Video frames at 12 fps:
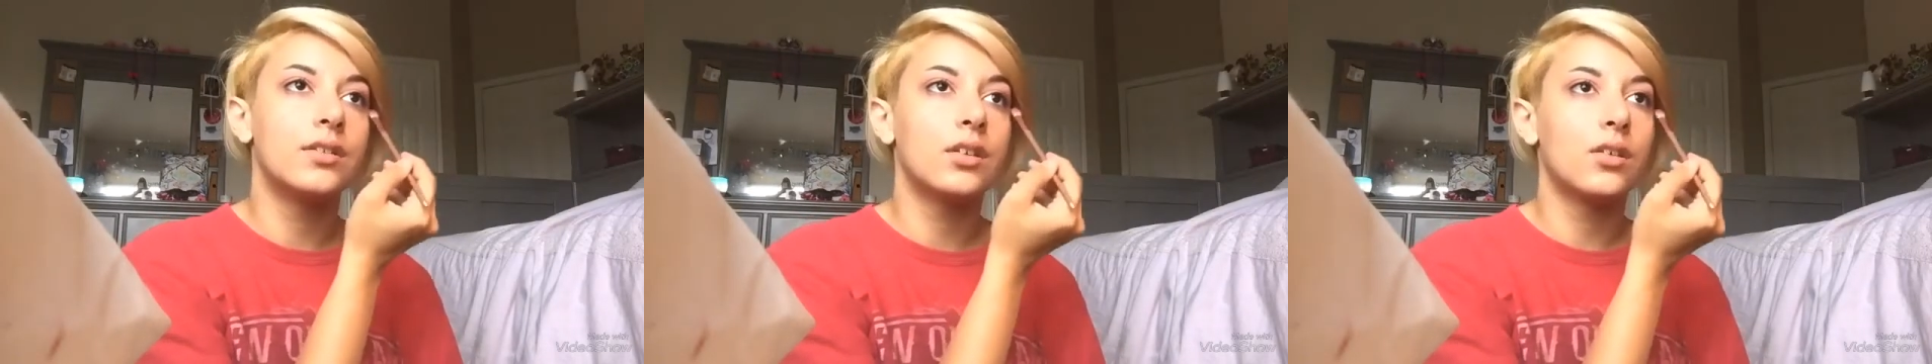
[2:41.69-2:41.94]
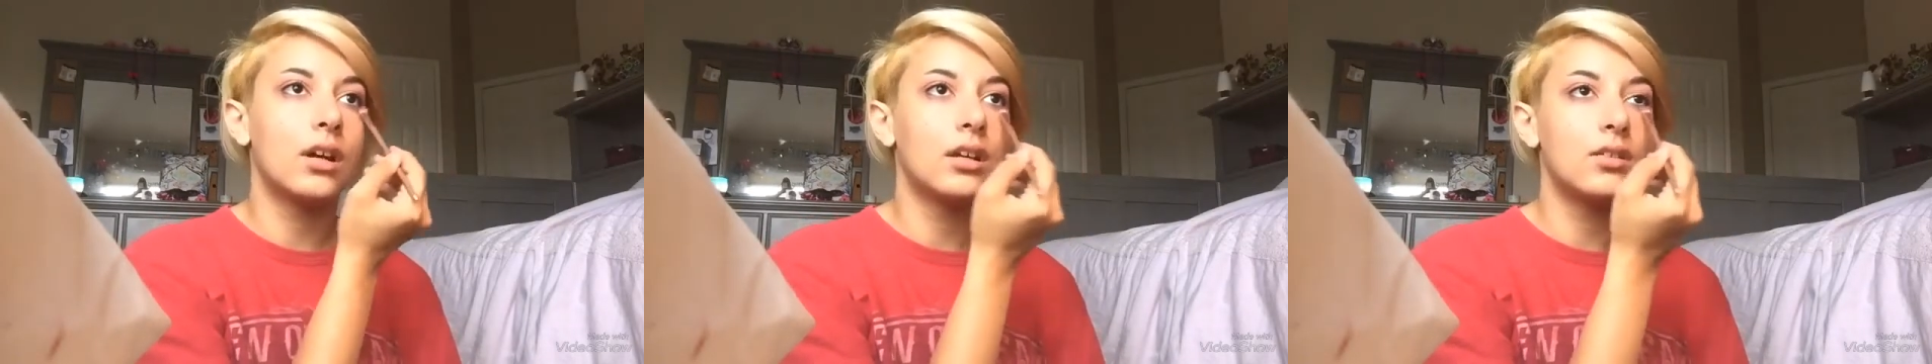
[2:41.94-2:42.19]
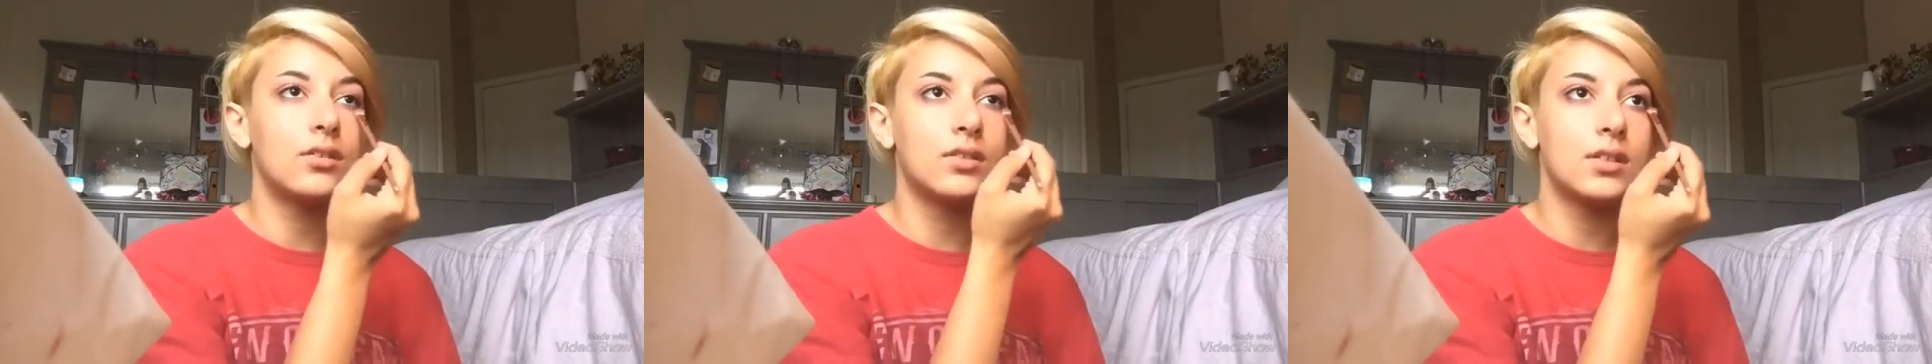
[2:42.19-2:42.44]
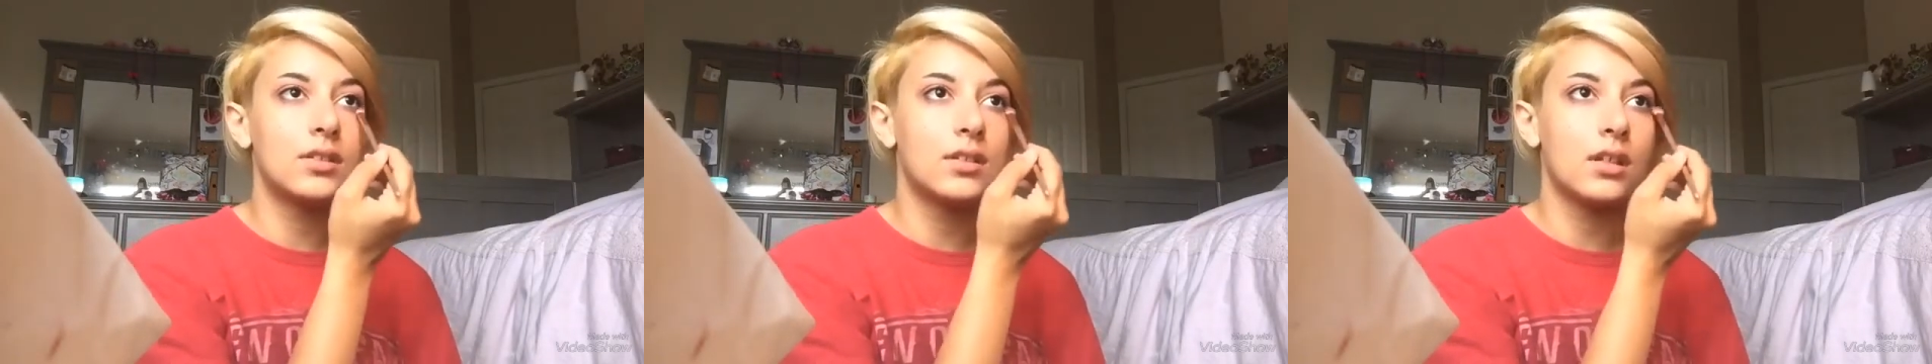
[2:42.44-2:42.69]
so I use
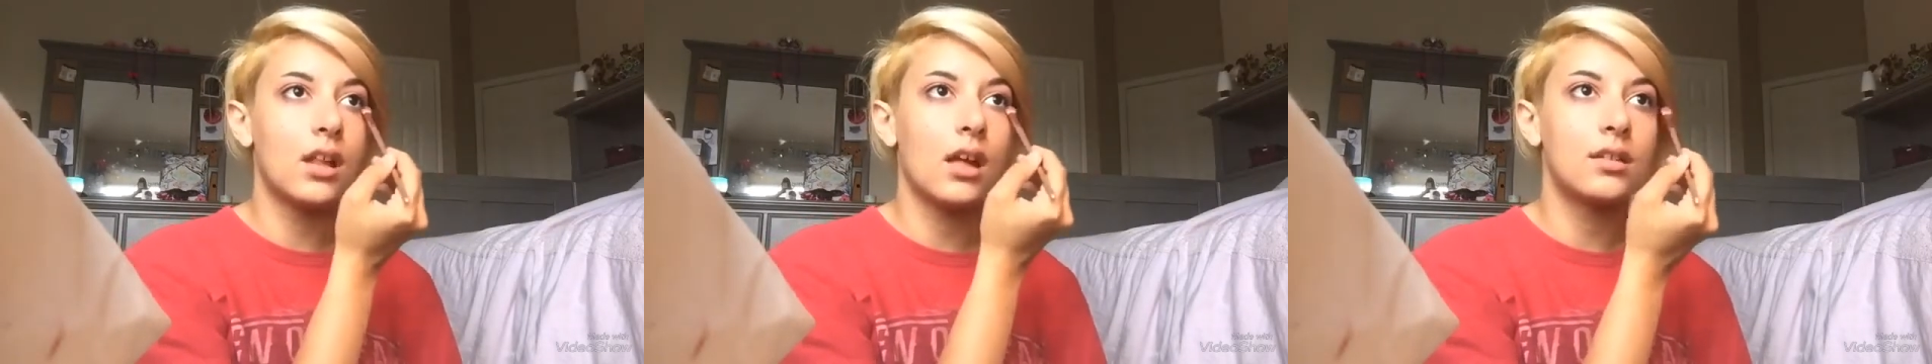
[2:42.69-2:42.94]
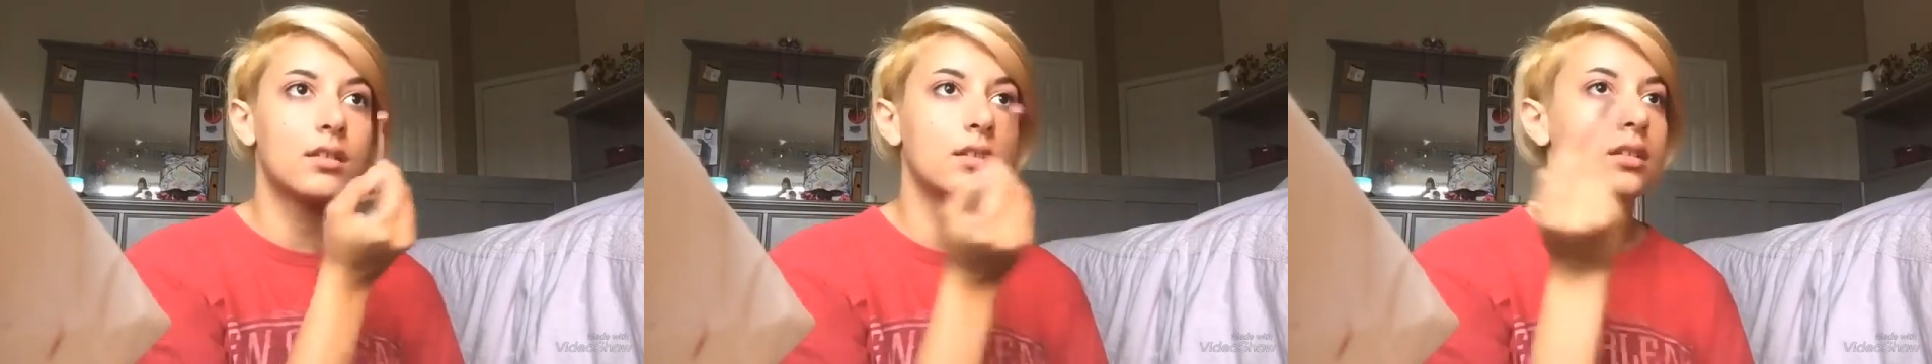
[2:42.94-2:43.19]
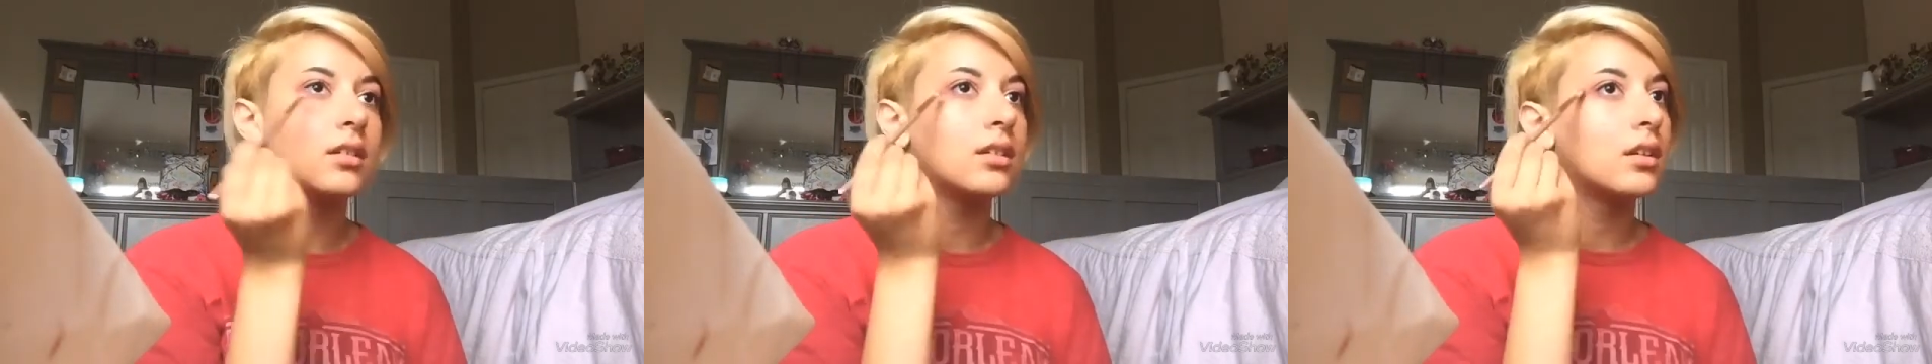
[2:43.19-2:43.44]
this a lot to